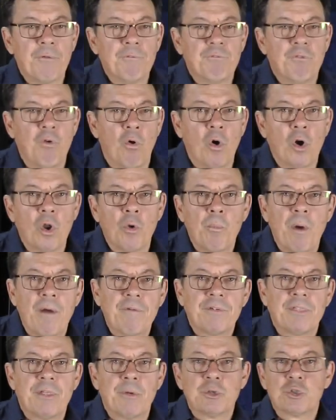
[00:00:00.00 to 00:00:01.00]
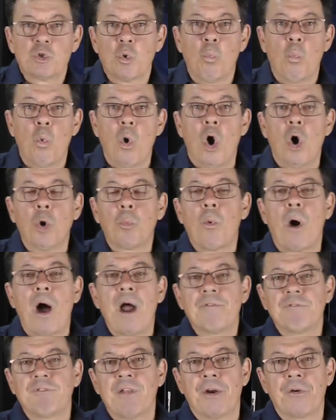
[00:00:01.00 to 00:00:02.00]
or fall on whether there was a
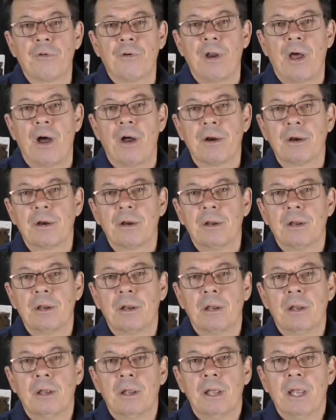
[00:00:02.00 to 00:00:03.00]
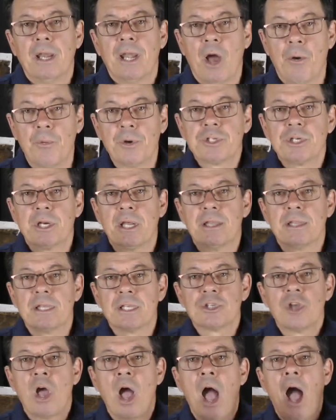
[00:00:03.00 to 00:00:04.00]
worldwide flood or not. Now I want you to hear
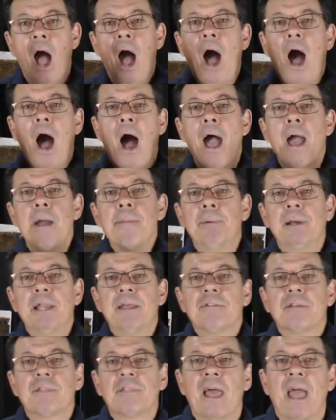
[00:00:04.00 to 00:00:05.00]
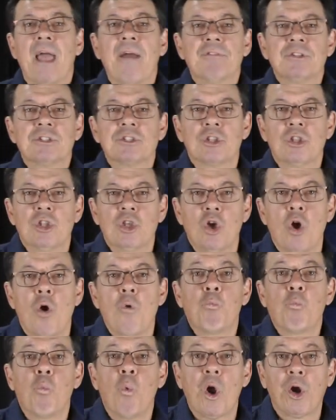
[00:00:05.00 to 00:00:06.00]
this. I believe that the heavens and the
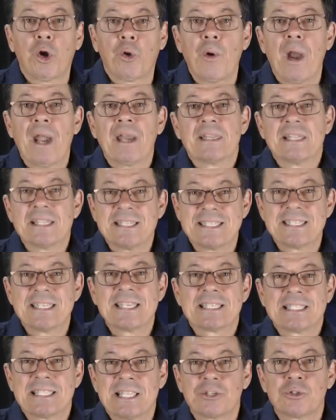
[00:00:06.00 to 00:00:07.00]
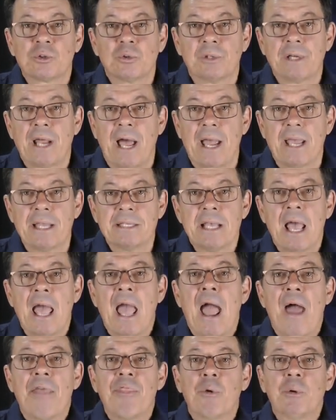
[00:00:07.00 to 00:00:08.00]
earth were created in six literal days,
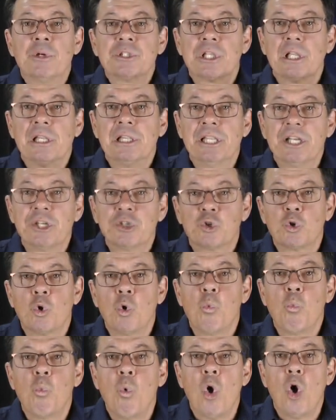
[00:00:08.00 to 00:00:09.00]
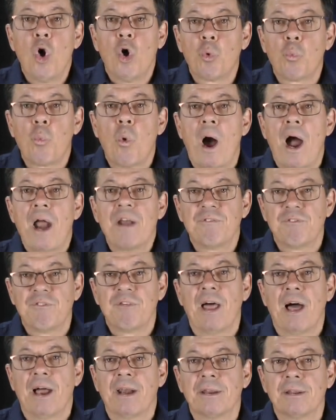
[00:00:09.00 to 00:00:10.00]
and there was a literal worldwide
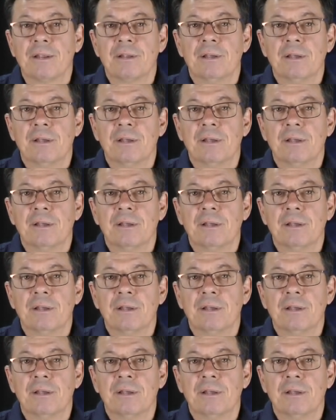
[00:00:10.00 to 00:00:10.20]
flood.